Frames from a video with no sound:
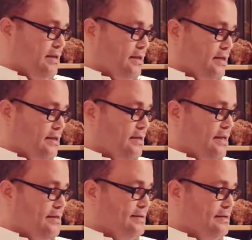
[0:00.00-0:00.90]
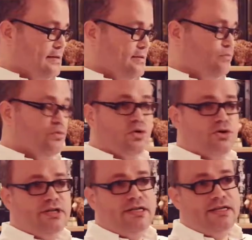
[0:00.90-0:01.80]
And as he's
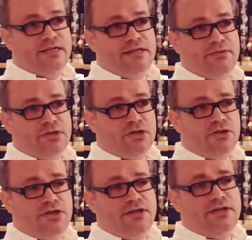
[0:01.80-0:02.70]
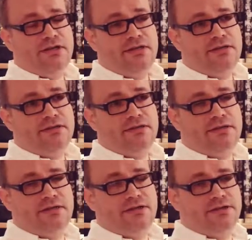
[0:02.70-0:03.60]
born in Lebanon,
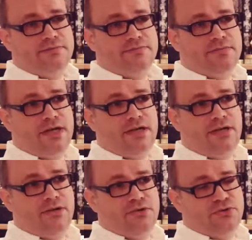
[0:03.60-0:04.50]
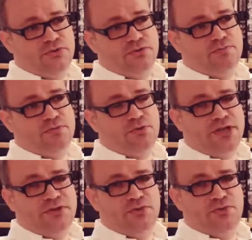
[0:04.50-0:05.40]
I also
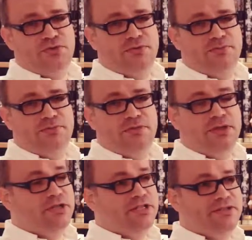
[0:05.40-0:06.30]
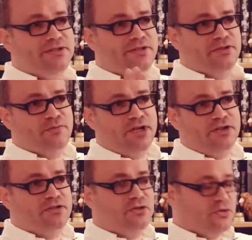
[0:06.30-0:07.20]
try to do some
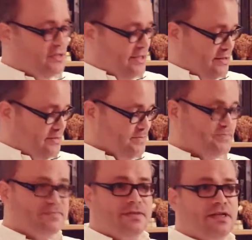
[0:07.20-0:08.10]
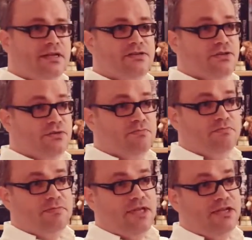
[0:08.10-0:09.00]
Lebanese-inspired cocktail. So,
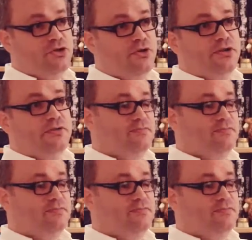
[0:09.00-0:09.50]
enjoy!